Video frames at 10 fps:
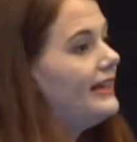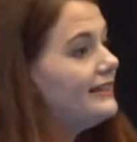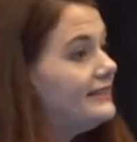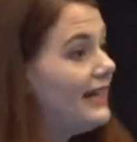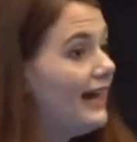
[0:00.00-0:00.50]

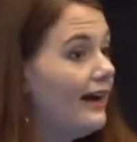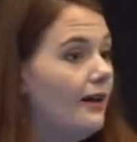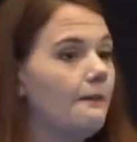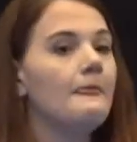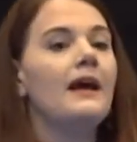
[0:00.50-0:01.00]
can
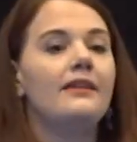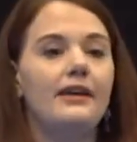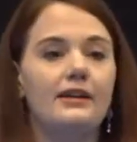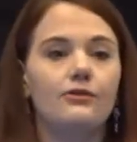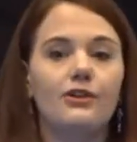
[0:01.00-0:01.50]
tell
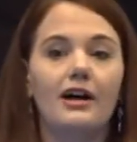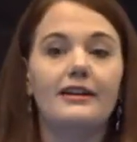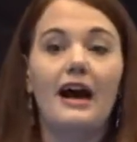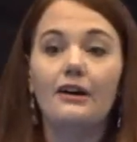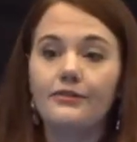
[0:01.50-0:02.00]
that you've gotten
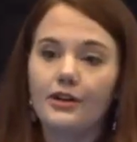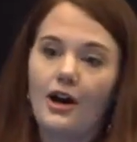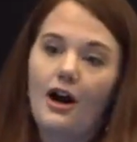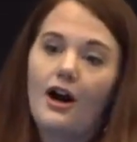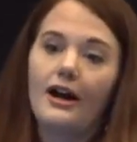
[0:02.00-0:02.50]
out of your
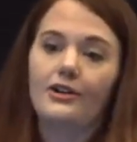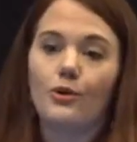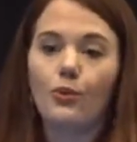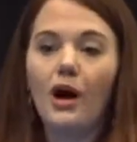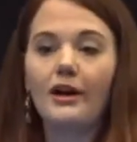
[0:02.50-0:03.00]
car and you're
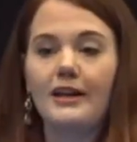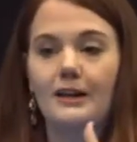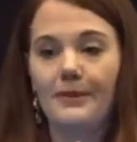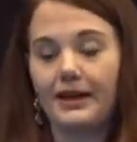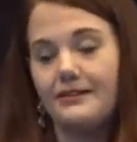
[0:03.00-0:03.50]

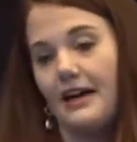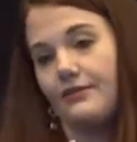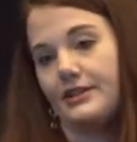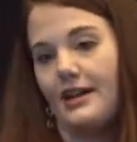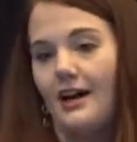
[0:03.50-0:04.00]
walking because
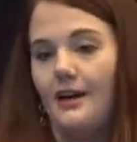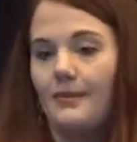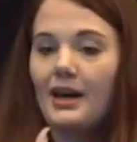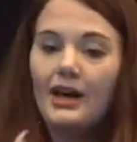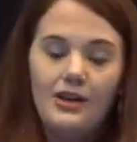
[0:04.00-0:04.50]
every time
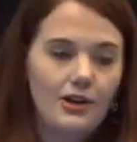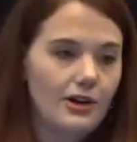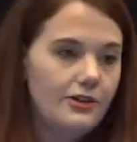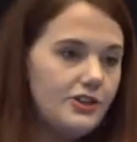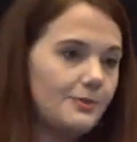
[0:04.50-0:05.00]

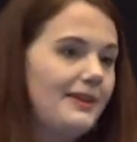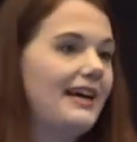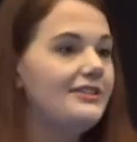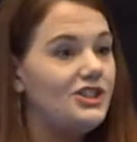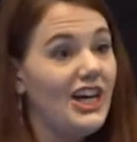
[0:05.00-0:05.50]
your
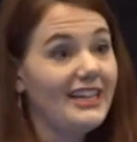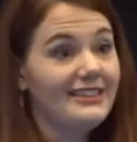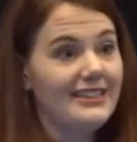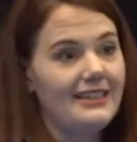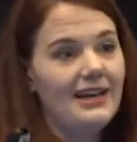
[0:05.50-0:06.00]
GPS checks
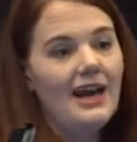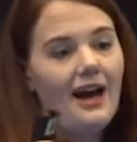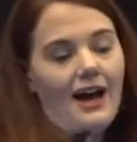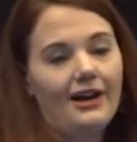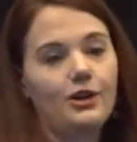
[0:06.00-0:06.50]
in,
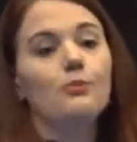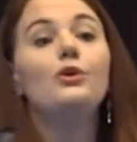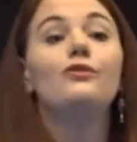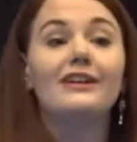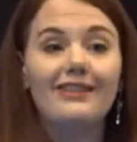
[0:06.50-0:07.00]
you're
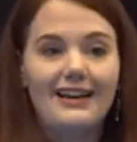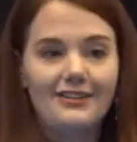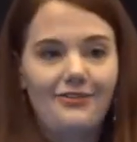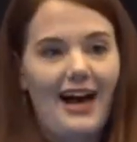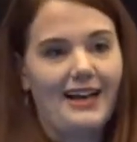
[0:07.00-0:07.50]
moving less
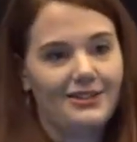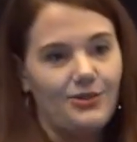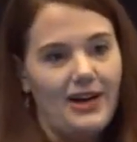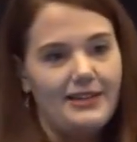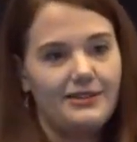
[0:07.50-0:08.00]
fast,
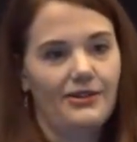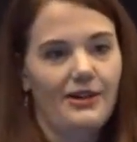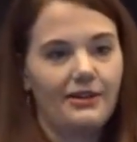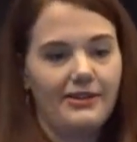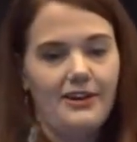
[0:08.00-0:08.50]
right? So
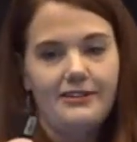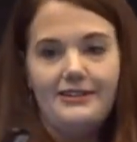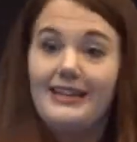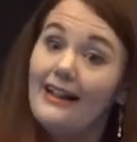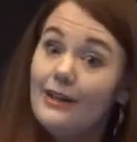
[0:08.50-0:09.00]
they're
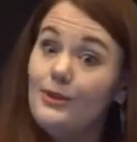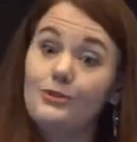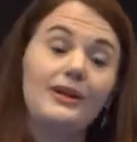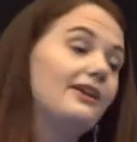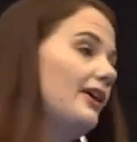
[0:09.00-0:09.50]
telling which
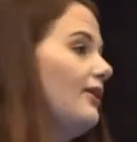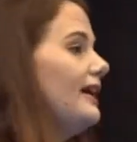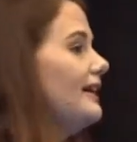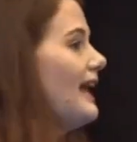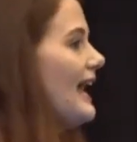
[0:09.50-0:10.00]
way you're
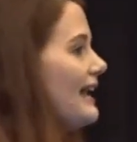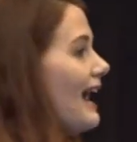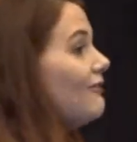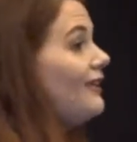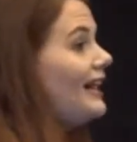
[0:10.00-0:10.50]
going and
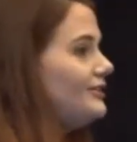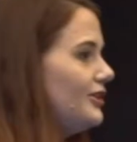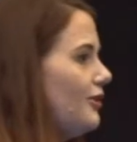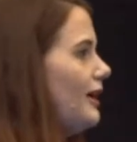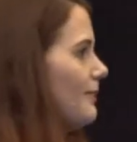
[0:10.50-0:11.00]
how fast you're
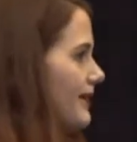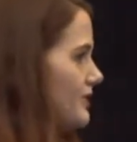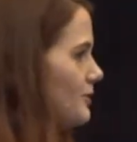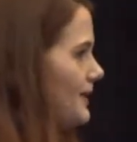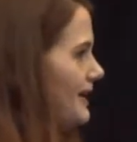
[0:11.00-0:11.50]
going by the
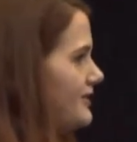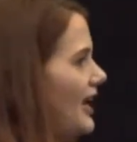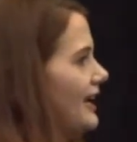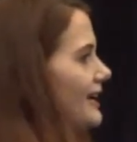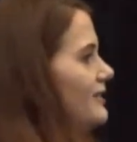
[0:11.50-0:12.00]
GPS
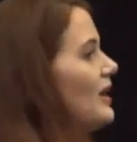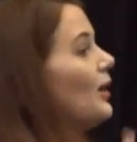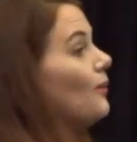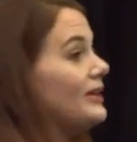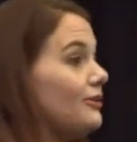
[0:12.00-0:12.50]
check-ins.
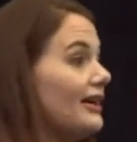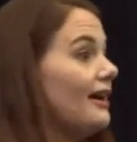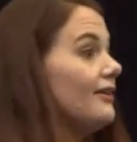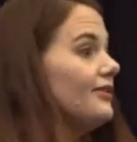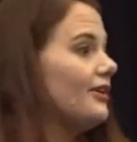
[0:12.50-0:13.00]
When you get
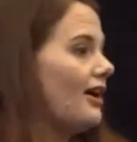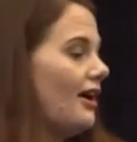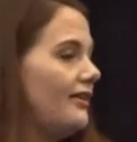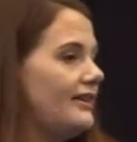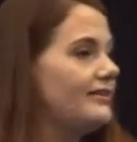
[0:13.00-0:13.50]
out of your
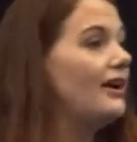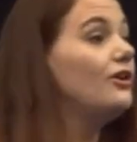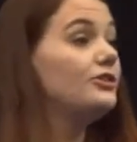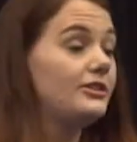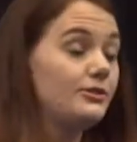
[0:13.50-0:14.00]
car, they say,
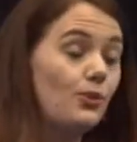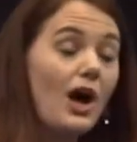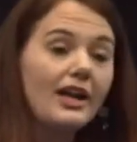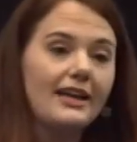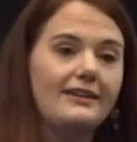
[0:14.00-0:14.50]
oh, she's
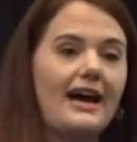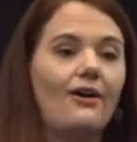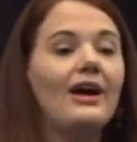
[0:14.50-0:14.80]
walking now,